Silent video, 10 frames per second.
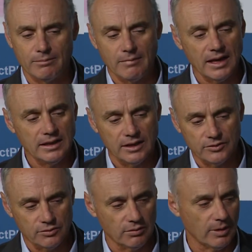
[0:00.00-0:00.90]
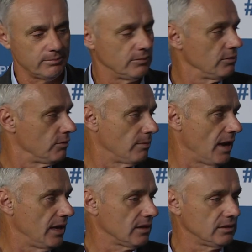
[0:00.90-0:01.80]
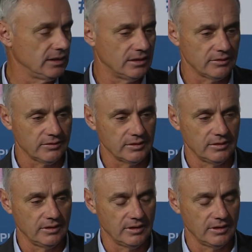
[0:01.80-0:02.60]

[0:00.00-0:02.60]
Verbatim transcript: my kids grew up dramatically different